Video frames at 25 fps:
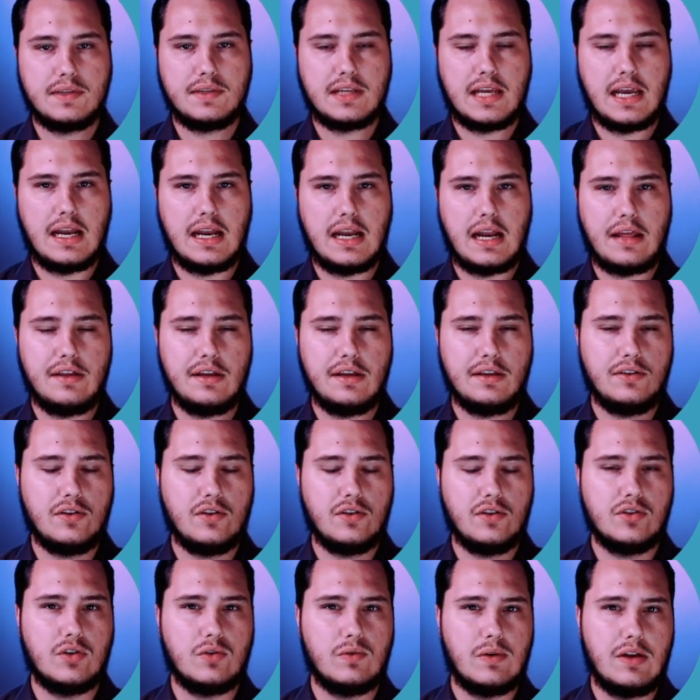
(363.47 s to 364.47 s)
and I think
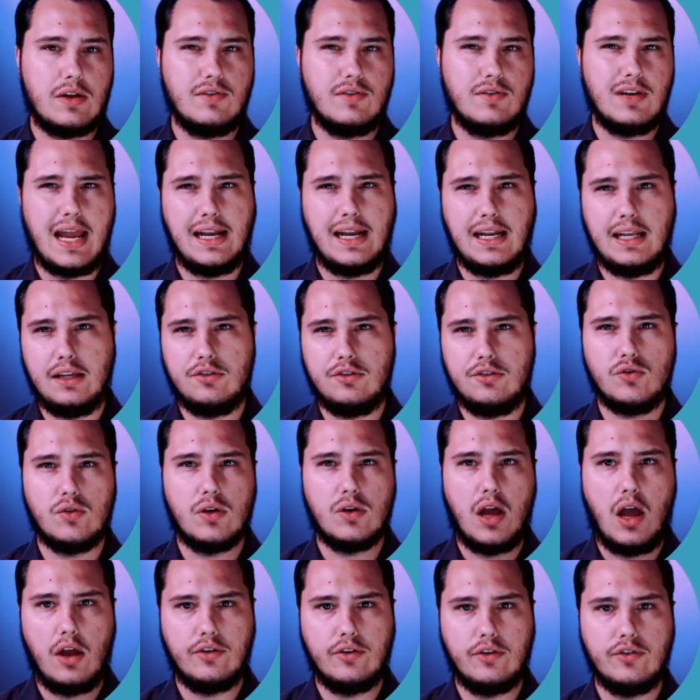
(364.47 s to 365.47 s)
there's around 90 to
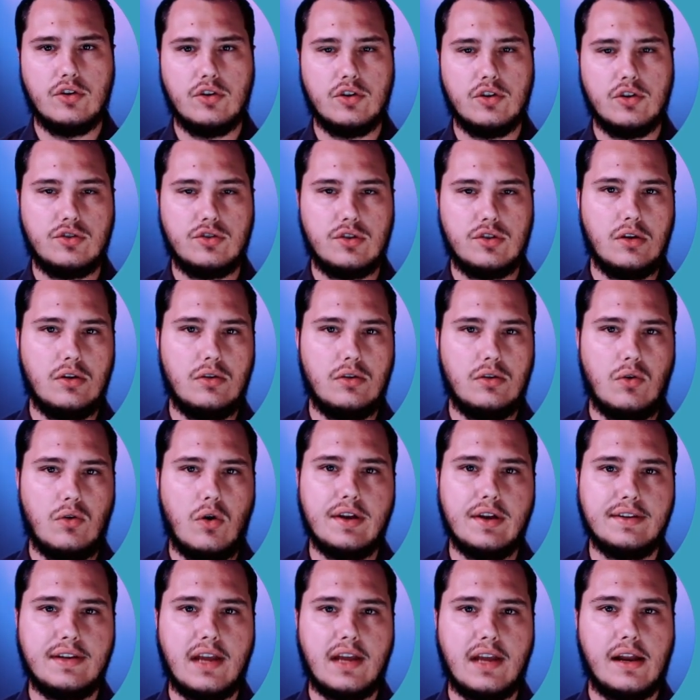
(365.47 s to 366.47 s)
100 or so
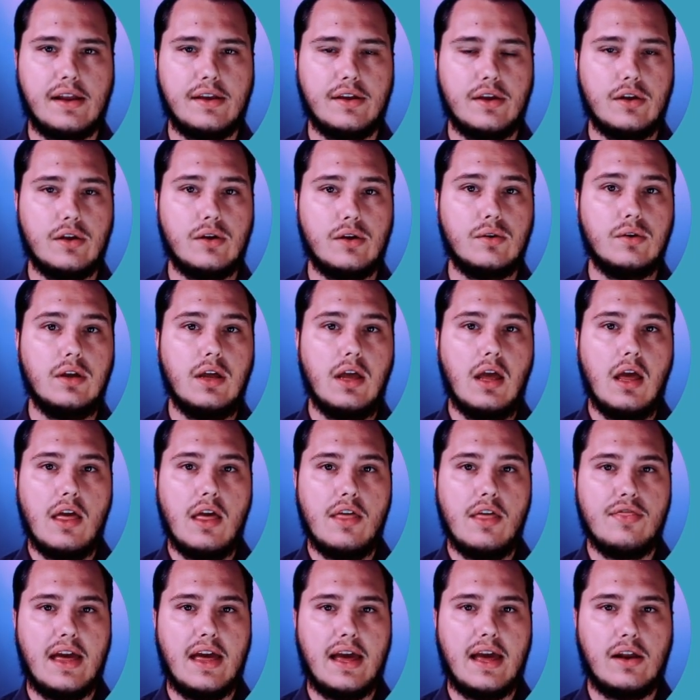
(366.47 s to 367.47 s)
on .io
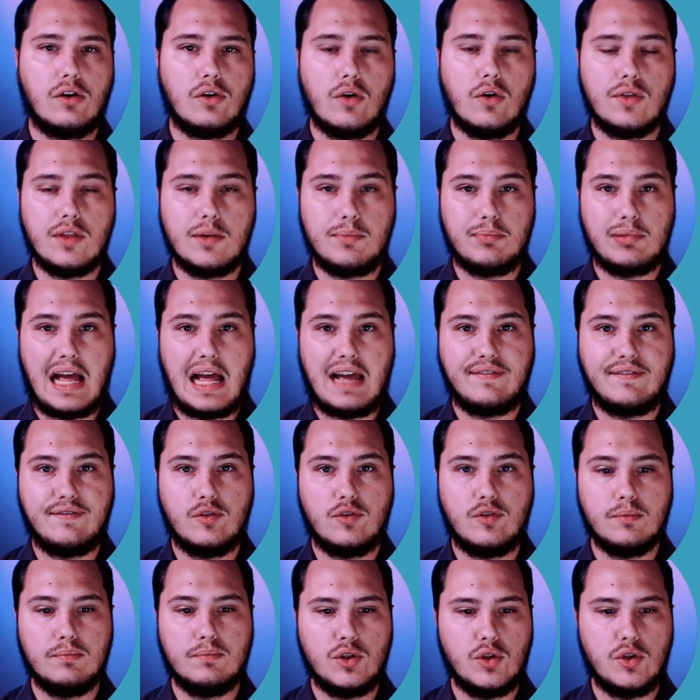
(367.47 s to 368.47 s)
that are on the
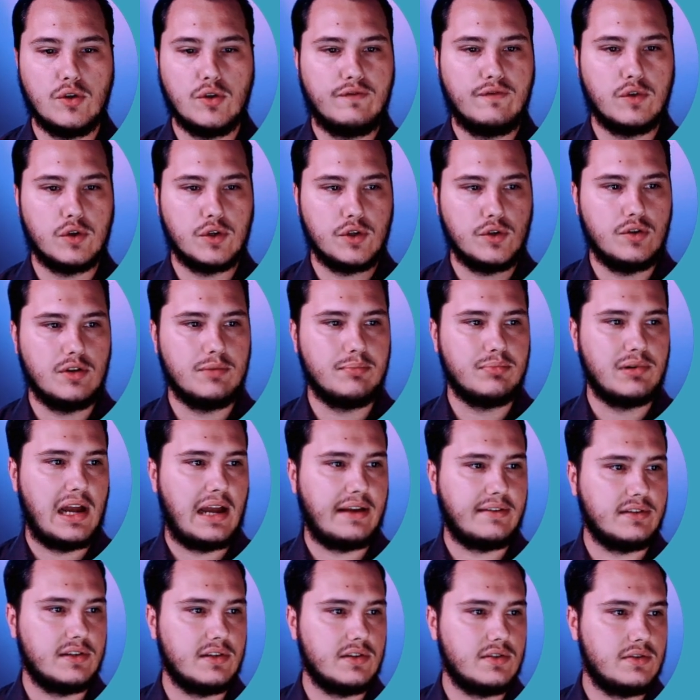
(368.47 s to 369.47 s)
platform for you to
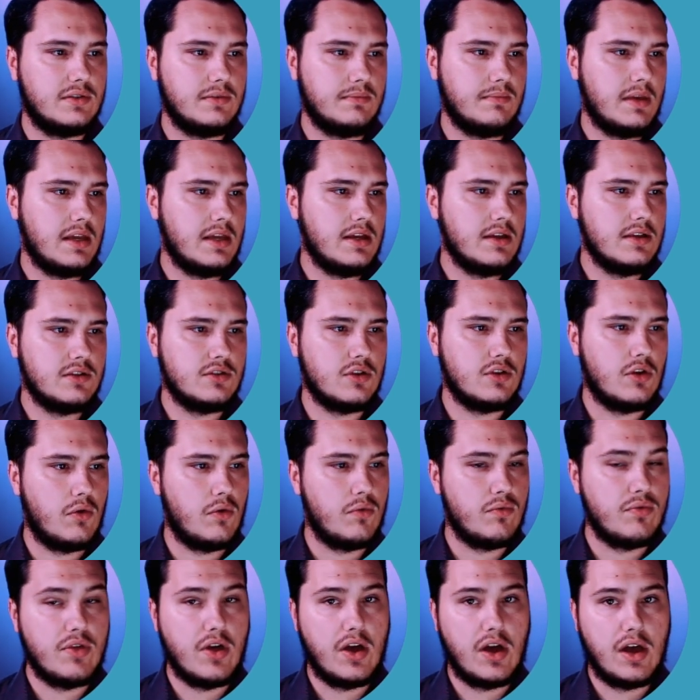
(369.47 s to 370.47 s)
practice. So
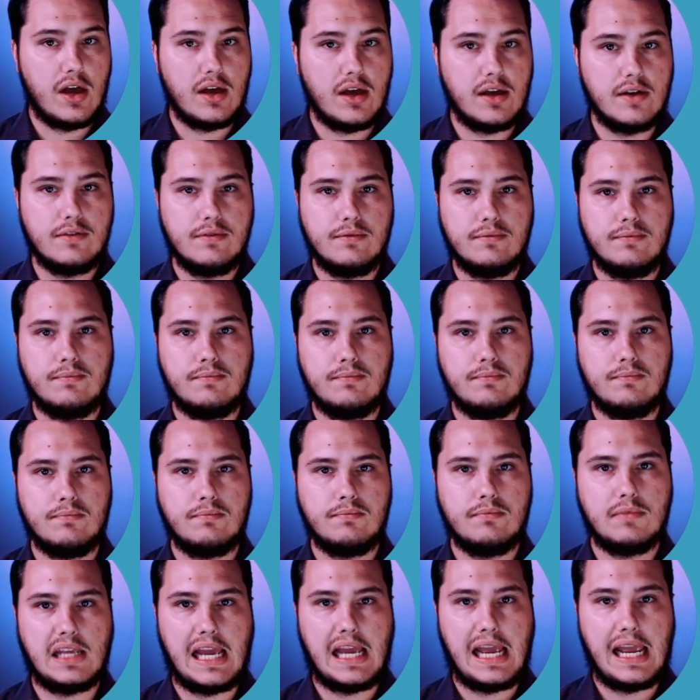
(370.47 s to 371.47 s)
the,
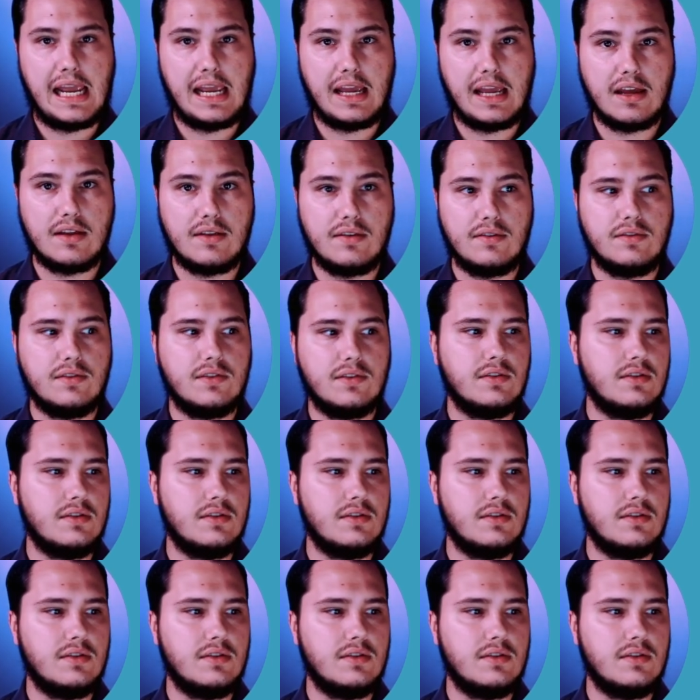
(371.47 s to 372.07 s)
and,